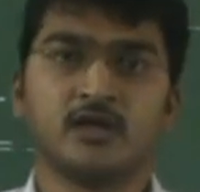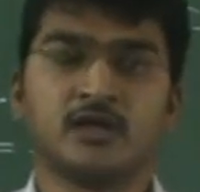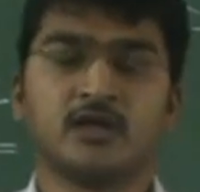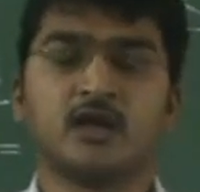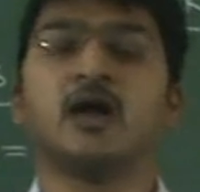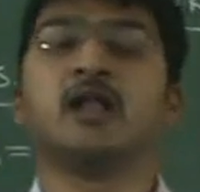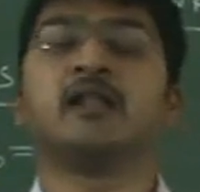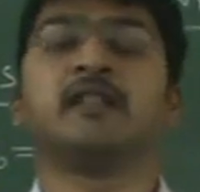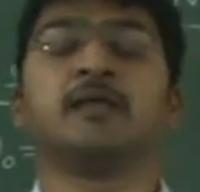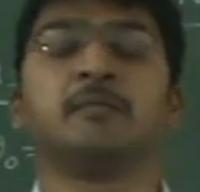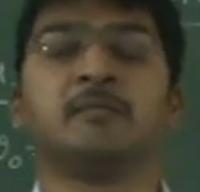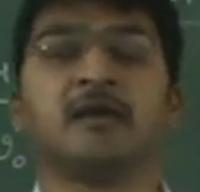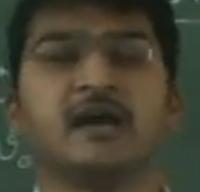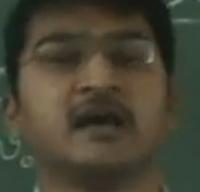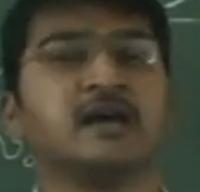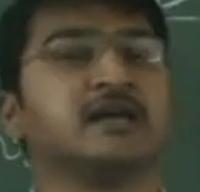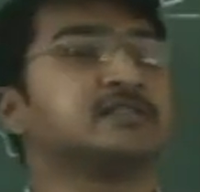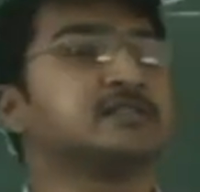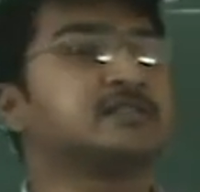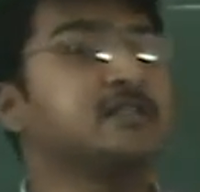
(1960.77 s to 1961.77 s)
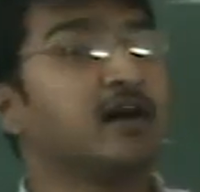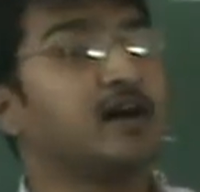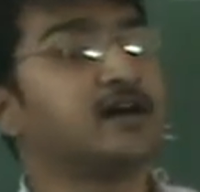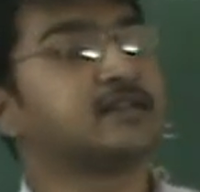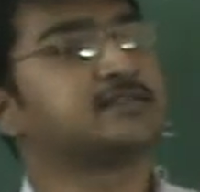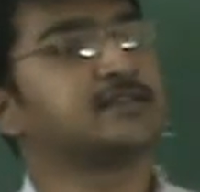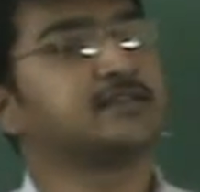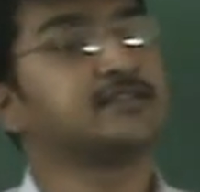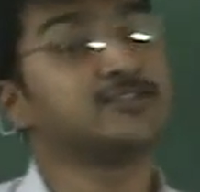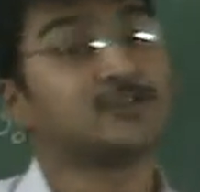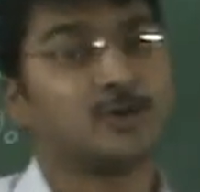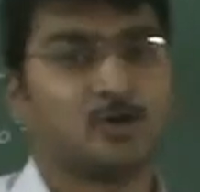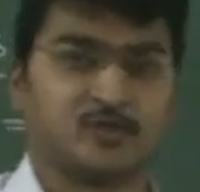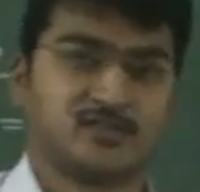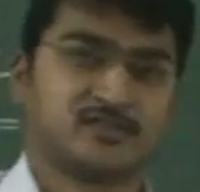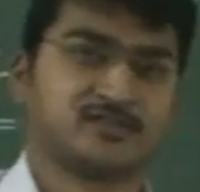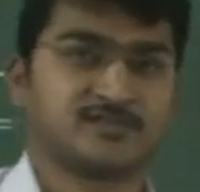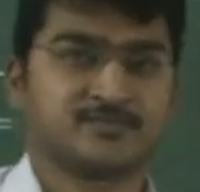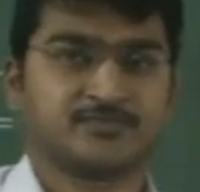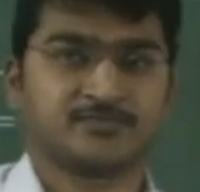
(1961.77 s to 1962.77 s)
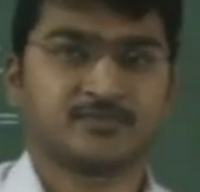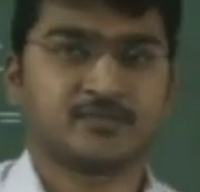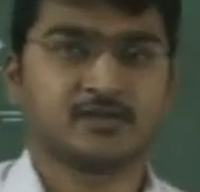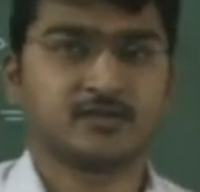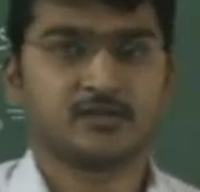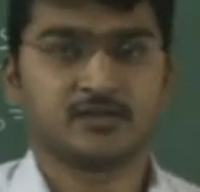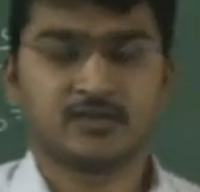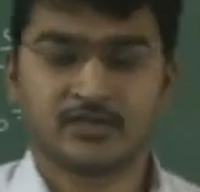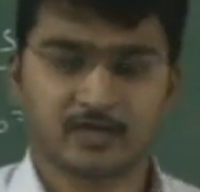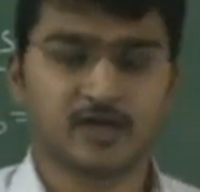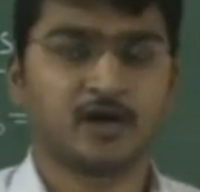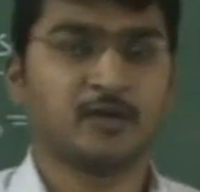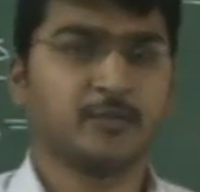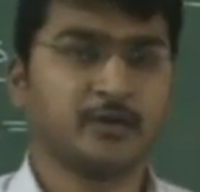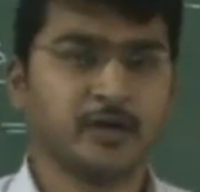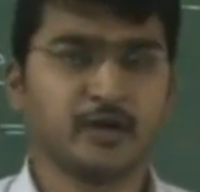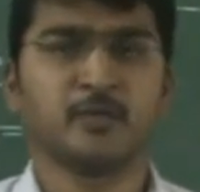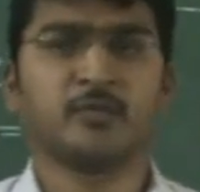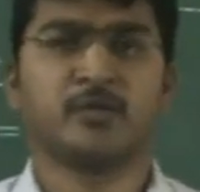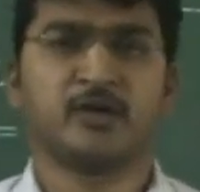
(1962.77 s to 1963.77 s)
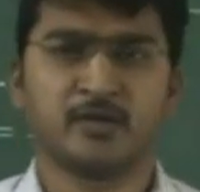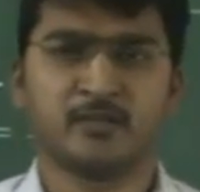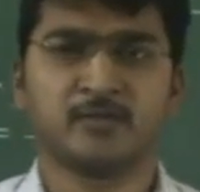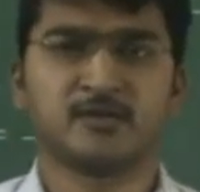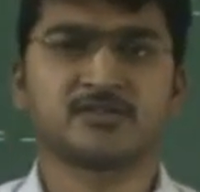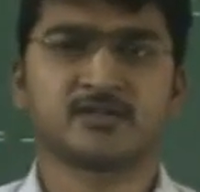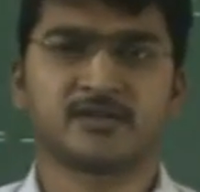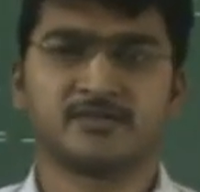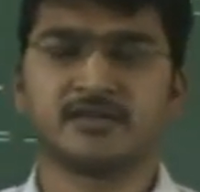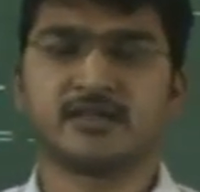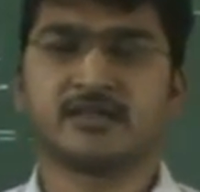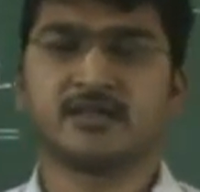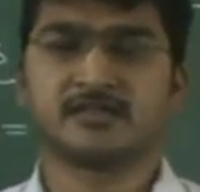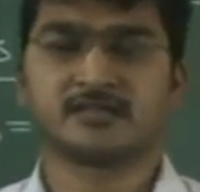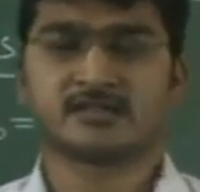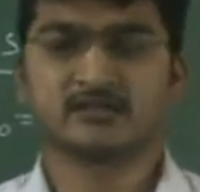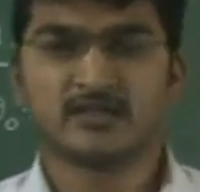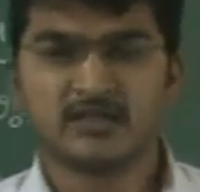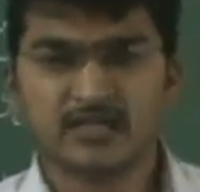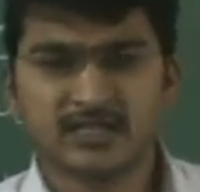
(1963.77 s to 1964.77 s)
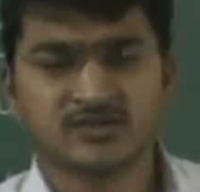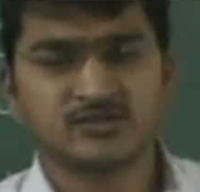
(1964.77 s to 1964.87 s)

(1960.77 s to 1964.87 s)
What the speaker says: And they may ask the answer in joules, in competitive point most of the cases.